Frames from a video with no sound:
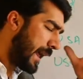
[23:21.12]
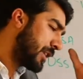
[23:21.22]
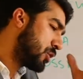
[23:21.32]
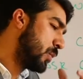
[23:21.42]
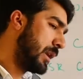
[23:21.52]

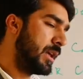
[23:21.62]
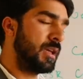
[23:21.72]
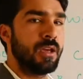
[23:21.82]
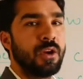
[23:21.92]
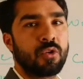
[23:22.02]

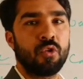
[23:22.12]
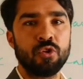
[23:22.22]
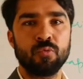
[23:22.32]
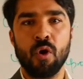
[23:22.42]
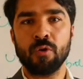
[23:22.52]
actually
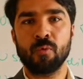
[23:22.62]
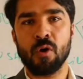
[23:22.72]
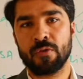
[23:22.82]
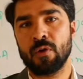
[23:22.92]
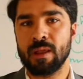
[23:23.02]
Cold War
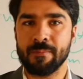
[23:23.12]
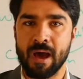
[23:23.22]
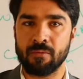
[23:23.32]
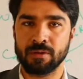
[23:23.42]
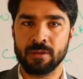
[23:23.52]
was all
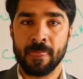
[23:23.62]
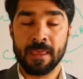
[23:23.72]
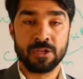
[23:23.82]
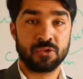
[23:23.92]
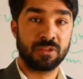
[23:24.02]
about.
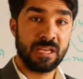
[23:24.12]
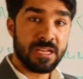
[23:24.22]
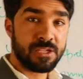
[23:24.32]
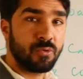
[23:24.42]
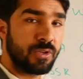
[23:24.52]
So
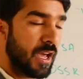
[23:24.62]
these two